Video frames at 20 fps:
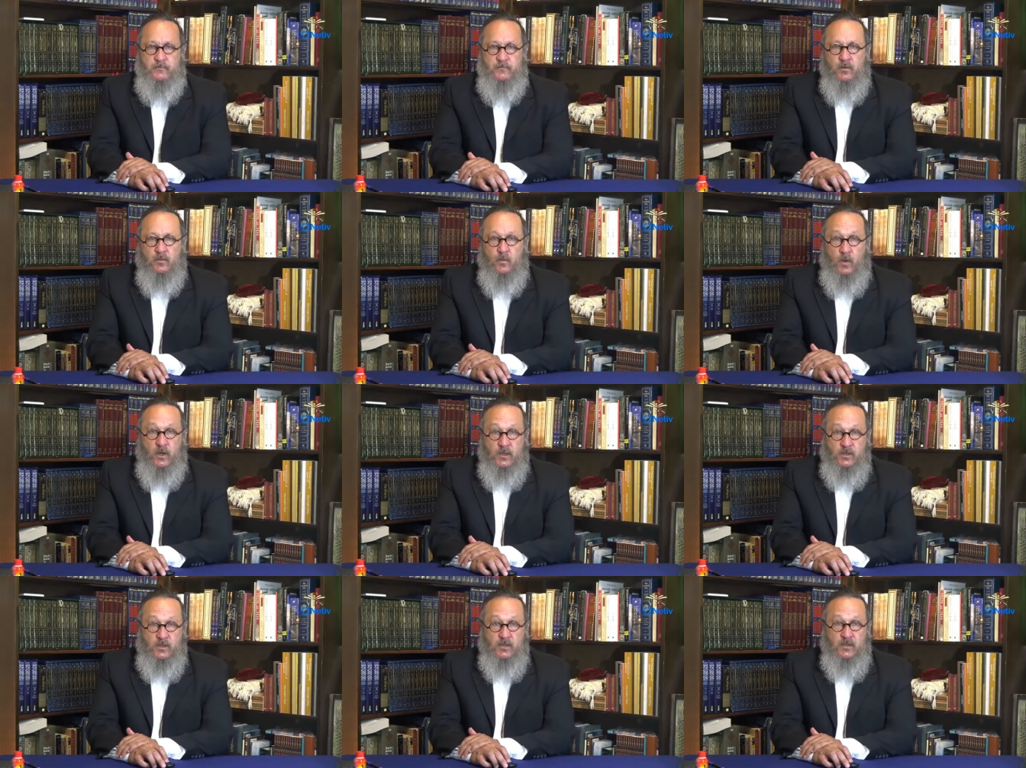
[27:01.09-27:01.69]

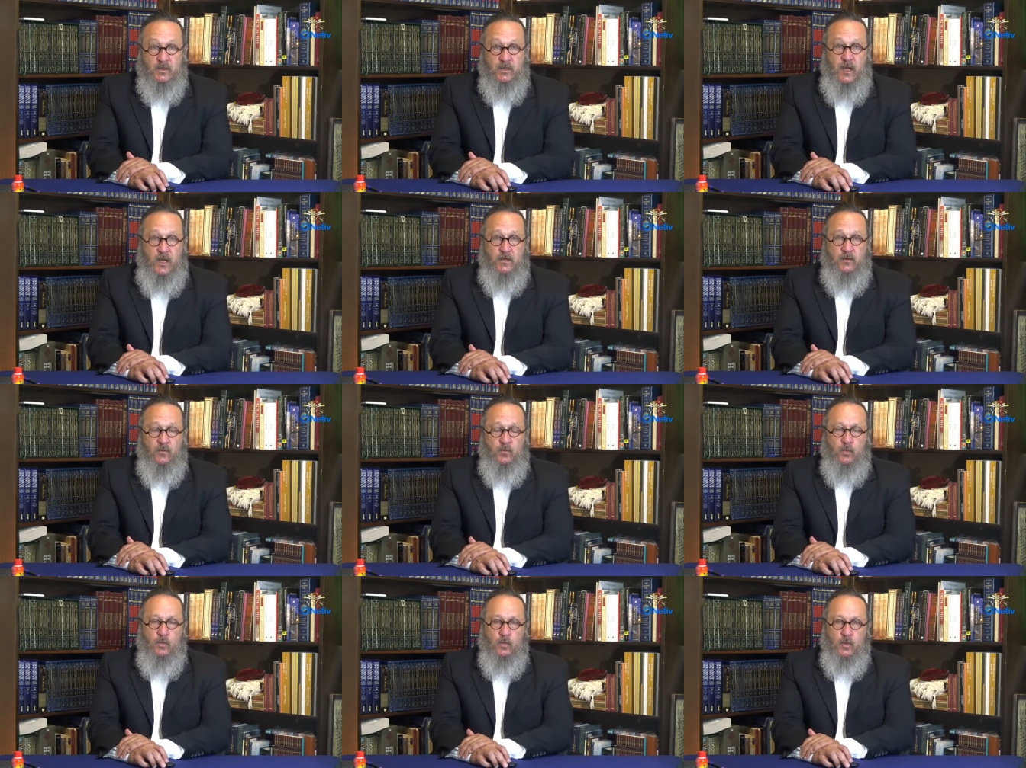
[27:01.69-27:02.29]
One should not
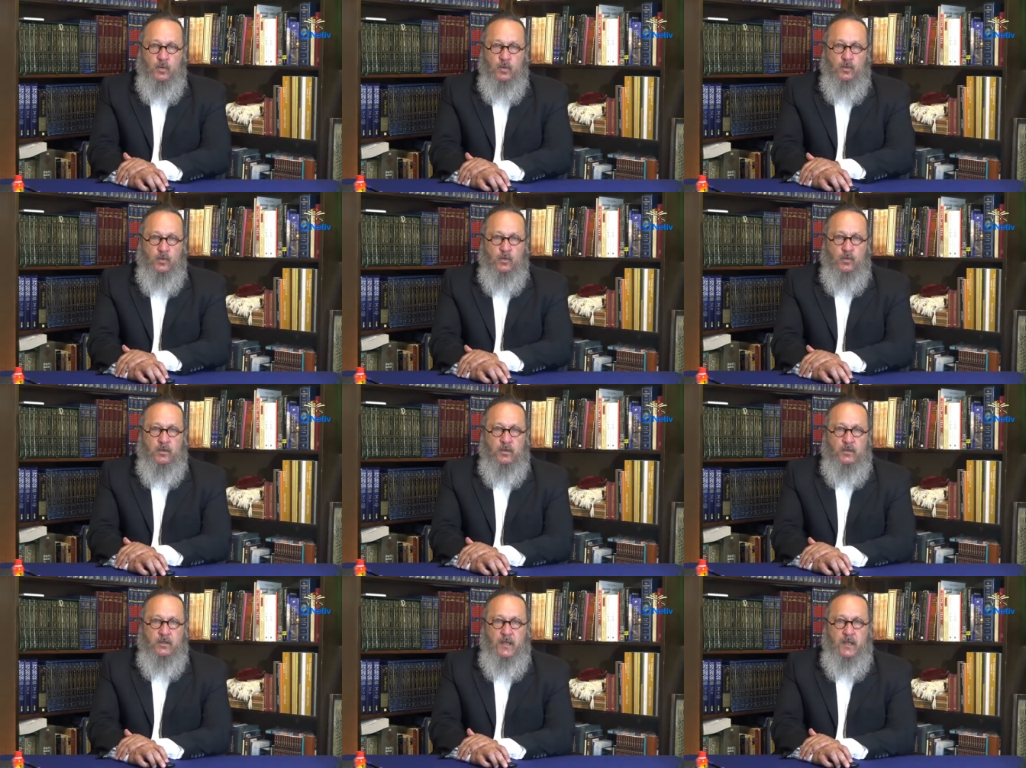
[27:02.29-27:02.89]

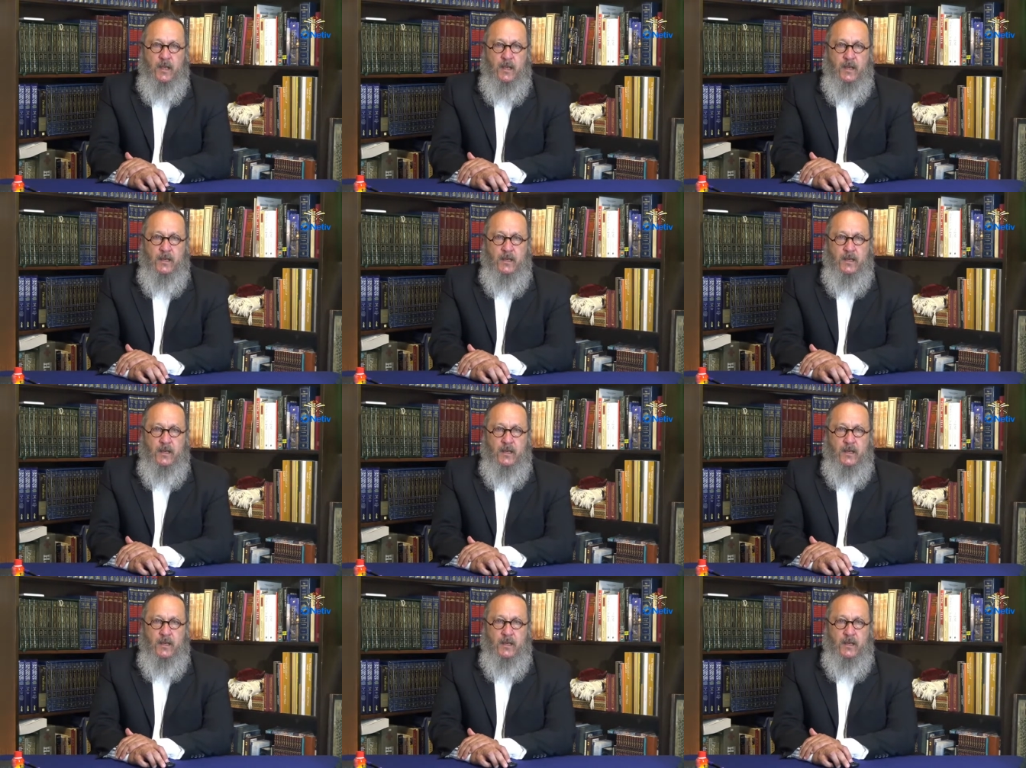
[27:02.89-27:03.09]
rule a